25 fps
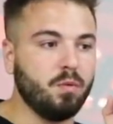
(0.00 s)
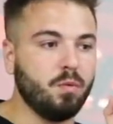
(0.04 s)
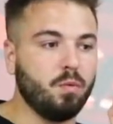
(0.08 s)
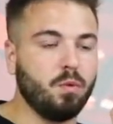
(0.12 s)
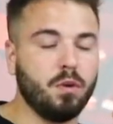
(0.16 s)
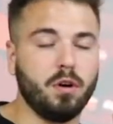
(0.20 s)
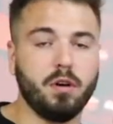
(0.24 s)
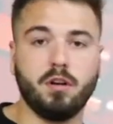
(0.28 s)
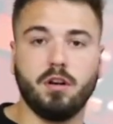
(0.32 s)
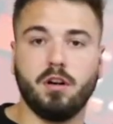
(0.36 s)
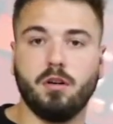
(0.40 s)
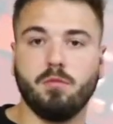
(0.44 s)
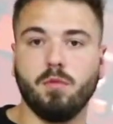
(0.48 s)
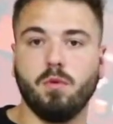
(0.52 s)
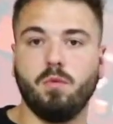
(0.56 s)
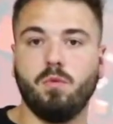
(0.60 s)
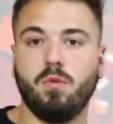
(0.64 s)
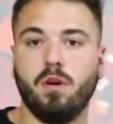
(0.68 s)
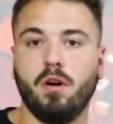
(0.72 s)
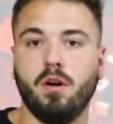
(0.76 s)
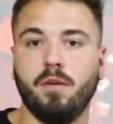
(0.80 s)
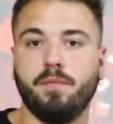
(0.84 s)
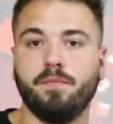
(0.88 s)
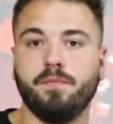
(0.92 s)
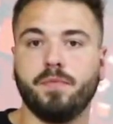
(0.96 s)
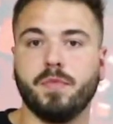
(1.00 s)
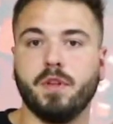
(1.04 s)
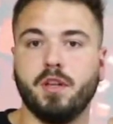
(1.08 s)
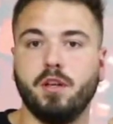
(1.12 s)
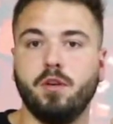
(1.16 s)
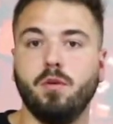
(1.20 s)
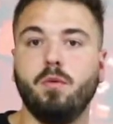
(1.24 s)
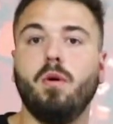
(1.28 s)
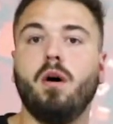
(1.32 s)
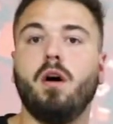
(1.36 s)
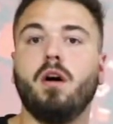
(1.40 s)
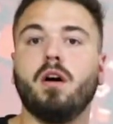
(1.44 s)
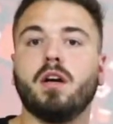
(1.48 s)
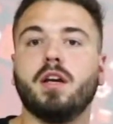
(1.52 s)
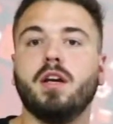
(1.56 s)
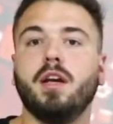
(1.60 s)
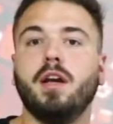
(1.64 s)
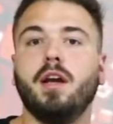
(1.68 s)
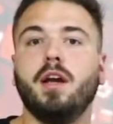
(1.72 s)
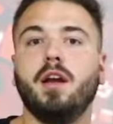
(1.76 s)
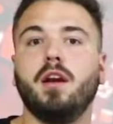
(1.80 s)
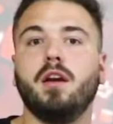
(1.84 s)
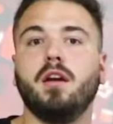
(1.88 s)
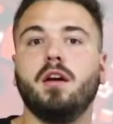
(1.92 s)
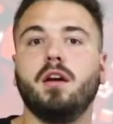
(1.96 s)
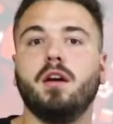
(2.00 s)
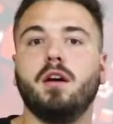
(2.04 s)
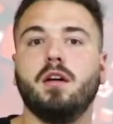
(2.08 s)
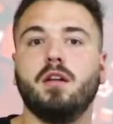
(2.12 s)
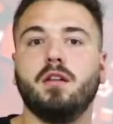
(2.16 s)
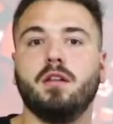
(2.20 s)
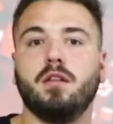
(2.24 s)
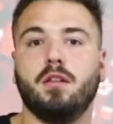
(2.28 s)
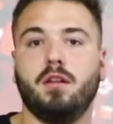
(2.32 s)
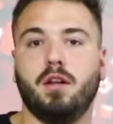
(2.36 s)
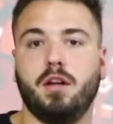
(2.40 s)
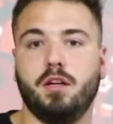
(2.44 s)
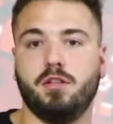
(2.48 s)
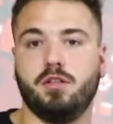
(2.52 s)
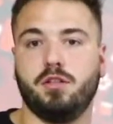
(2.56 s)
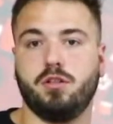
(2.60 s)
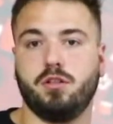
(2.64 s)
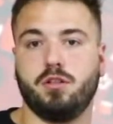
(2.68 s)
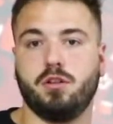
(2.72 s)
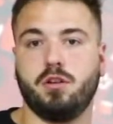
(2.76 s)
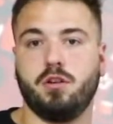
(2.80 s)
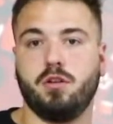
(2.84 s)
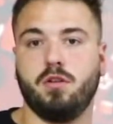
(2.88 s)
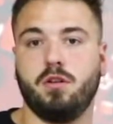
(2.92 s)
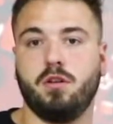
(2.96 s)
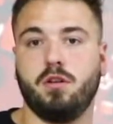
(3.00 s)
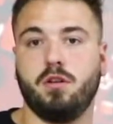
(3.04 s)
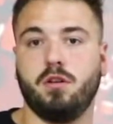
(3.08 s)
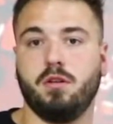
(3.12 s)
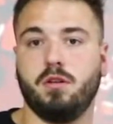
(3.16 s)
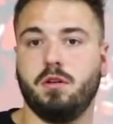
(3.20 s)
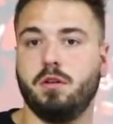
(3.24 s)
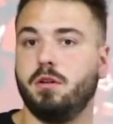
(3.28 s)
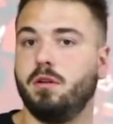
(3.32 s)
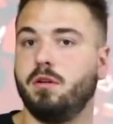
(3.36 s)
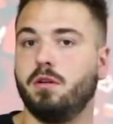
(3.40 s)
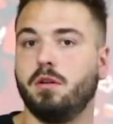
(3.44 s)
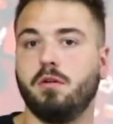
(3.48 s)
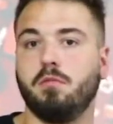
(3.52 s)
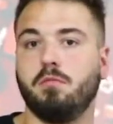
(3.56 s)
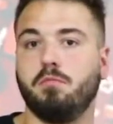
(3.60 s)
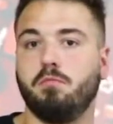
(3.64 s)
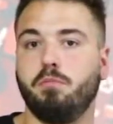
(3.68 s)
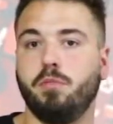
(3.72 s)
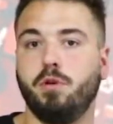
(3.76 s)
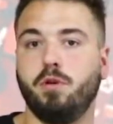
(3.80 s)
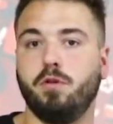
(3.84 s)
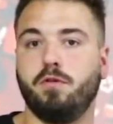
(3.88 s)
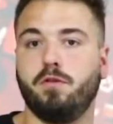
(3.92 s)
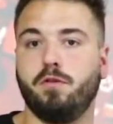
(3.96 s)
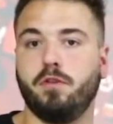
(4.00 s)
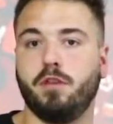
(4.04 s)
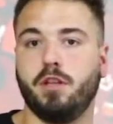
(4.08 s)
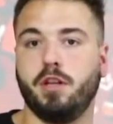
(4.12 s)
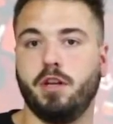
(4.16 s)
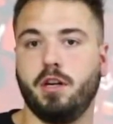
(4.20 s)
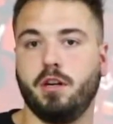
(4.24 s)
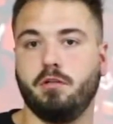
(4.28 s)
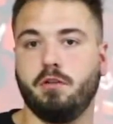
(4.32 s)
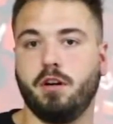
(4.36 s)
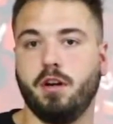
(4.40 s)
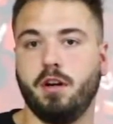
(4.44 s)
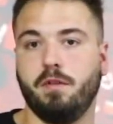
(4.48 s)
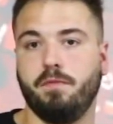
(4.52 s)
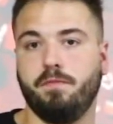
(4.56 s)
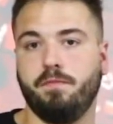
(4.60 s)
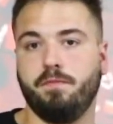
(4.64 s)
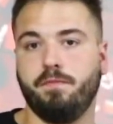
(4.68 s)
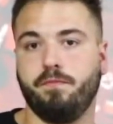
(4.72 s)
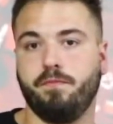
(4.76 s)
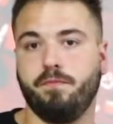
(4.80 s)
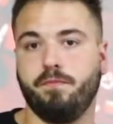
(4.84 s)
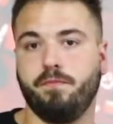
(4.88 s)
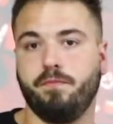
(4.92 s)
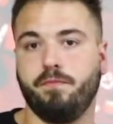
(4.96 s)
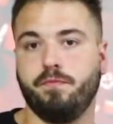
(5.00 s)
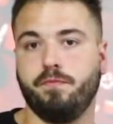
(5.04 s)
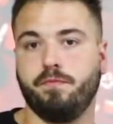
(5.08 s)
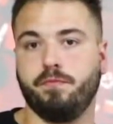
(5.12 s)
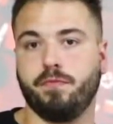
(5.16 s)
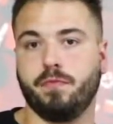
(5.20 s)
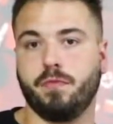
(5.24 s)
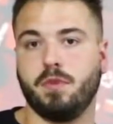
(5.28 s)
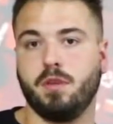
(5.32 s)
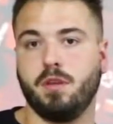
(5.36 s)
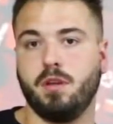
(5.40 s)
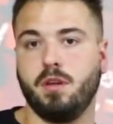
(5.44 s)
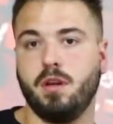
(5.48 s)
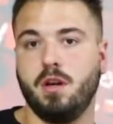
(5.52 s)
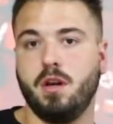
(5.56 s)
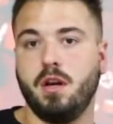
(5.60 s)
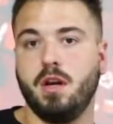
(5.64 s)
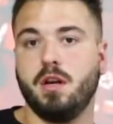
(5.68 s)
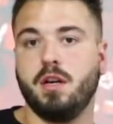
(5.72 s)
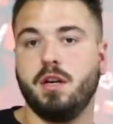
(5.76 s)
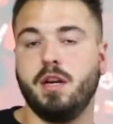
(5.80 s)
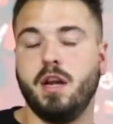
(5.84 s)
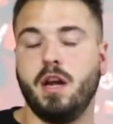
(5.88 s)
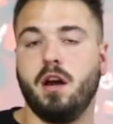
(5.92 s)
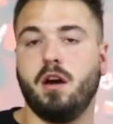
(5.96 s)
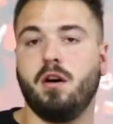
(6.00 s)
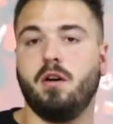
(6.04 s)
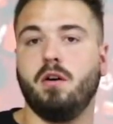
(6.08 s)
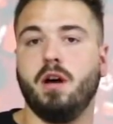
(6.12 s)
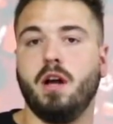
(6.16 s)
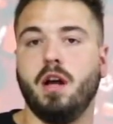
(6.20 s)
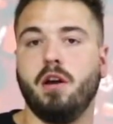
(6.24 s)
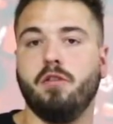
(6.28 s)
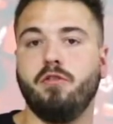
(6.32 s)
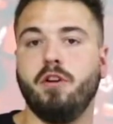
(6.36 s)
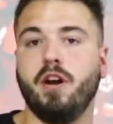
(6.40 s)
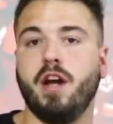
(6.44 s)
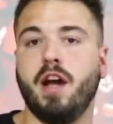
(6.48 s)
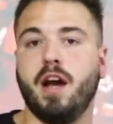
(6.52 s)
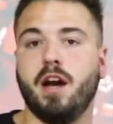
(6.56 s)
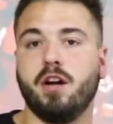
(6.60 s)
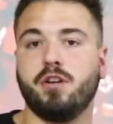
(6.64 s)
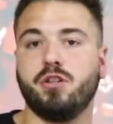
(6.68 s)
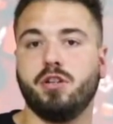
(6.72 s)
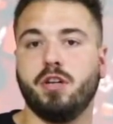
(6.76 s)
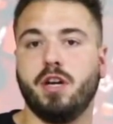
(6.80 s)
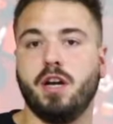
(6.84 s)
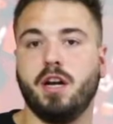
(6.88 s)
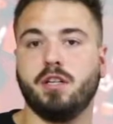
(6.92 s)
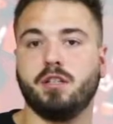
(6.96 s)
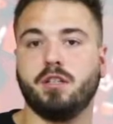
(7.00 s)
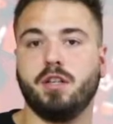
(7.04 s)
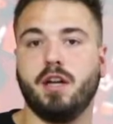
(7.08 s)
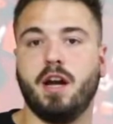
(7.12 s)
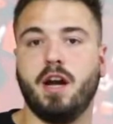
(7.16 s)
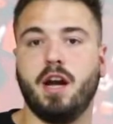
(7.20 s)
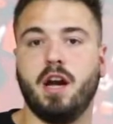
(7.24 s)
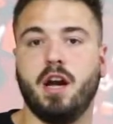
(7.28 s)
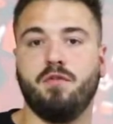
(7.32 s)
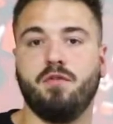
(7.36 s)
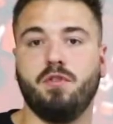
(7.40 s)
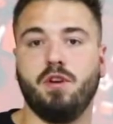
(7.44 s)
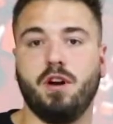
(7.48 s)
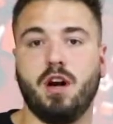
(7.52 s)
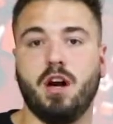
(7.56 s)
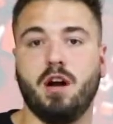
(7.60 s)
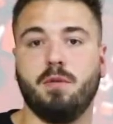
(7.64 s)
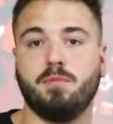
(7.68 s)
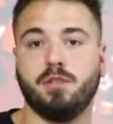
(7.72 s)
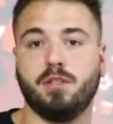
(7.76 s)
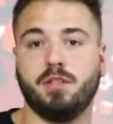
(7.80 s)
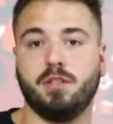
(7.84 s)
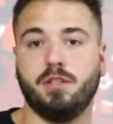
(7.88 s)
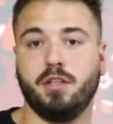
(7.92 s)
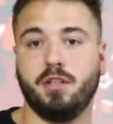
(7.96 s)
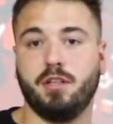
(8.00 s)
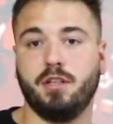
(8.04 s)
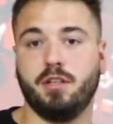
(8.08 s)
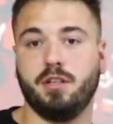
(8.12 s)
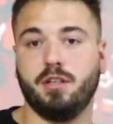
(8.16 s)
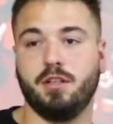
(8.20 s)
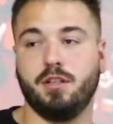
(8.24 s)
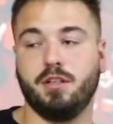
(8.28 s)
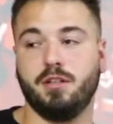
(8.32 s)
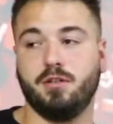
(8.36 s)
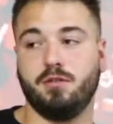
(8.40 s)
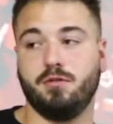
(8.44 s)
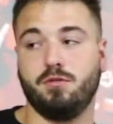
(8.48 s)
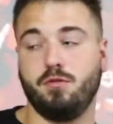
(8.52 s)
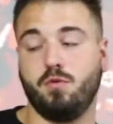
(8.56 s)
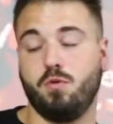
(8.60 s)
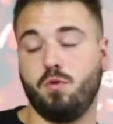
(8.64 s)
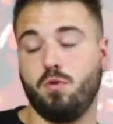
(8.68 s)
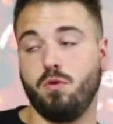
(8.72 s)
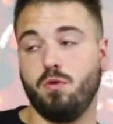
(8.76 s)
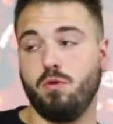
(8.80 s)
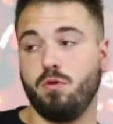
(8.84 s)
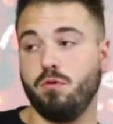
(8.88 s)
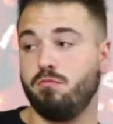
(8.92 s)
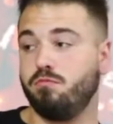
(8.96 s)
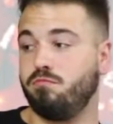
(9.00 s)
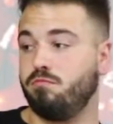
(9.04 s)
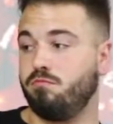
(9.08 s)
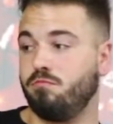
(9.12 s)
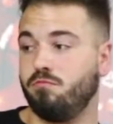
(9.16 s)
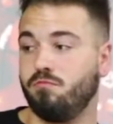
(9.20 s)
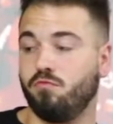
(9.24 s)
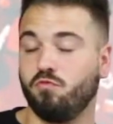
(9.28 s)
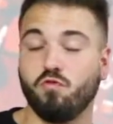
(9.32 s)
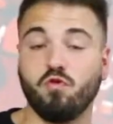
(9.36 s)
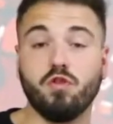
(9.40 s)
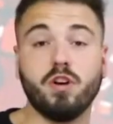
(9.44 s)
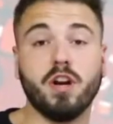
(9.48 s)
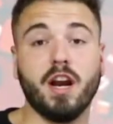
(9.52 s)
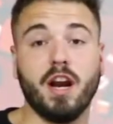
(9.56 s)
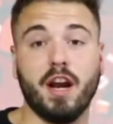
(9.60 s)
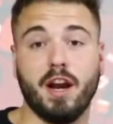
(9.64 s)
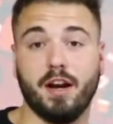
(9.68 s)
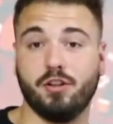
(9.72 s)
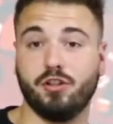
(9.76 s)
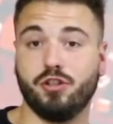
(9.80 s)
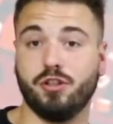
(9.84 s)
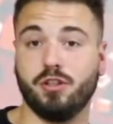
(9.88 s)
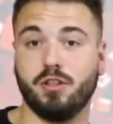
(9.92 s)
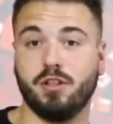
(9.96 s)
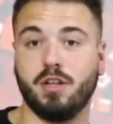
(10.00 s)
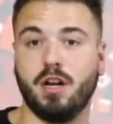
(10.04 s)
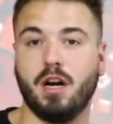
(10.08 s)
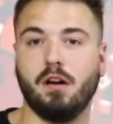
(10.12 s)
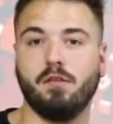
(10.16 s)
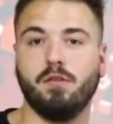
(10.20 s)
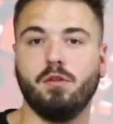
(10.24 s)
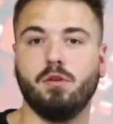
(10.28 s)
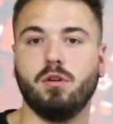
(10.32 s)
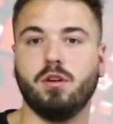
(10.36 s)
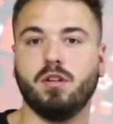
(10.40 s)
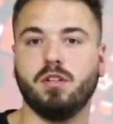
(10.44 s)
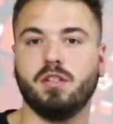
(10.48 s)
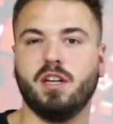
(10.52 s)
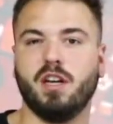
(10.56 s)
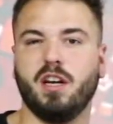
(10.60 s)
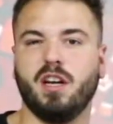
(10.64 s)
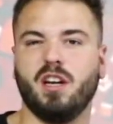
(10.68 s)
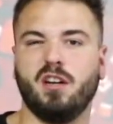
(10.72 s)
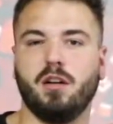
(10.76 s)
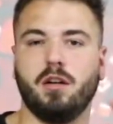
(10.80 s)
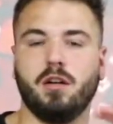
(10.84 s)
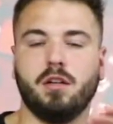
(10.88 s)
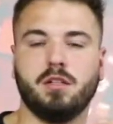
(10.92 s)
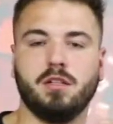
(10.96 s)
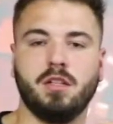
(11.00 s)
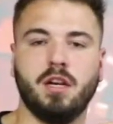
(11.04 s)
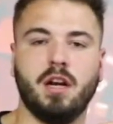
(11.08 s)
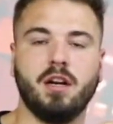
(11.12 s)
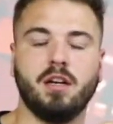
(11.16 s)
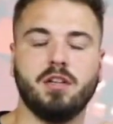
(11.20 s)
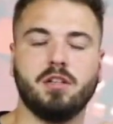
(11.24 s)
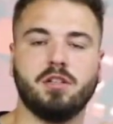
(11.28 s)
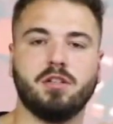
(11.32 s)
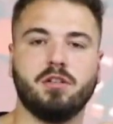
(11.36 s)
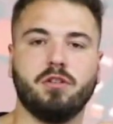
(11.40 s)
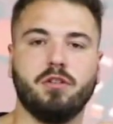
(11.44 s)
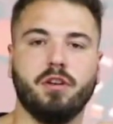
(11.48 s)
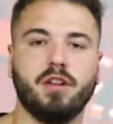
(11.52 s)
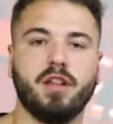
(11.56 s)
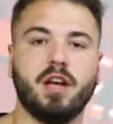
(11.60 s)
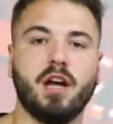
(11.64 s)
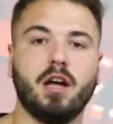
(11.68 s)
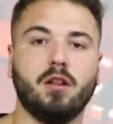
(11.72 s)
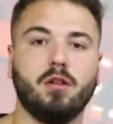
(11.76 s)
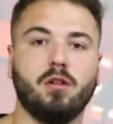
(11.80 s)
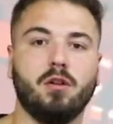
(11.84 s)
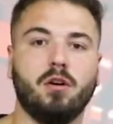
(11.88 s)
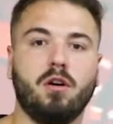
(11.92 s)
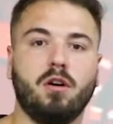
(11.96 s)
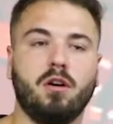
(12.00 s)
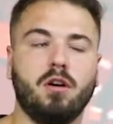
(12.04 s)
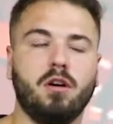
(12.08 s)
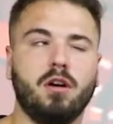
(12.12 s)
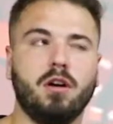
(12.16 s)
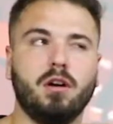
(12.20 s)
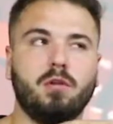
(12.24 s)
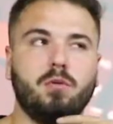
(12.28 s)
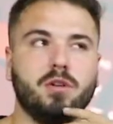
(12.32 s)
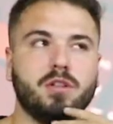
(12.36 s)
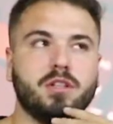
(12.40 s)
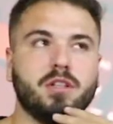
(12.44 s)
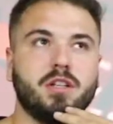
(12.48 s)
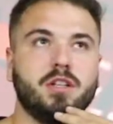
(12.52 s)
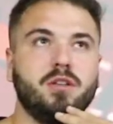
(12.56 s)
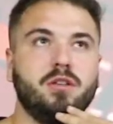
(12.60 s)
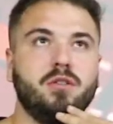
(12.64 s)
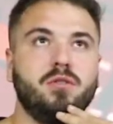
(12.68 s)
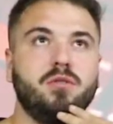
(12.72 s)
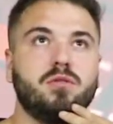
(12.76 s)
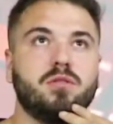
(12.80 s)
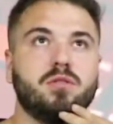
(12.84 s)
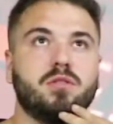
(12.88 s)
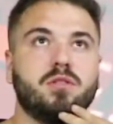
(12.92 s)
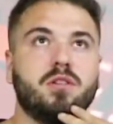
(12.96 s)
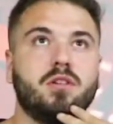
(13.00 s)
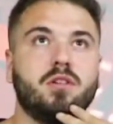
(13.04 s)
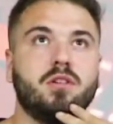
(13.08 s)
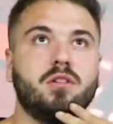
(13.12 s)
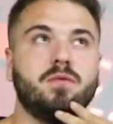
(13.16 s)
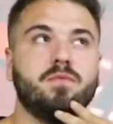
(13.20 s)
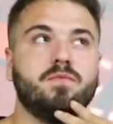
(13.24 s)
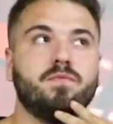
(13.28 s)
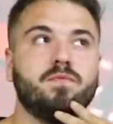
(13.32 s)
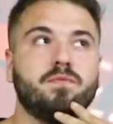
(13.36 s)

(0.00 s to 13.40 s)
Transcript: Number one, you walk in, lights just turn on. Beautiful thing, right? Now, every action has to have an opposite or reaction, however you want to say it. It's not necessarily that law. What is it, Newton's law?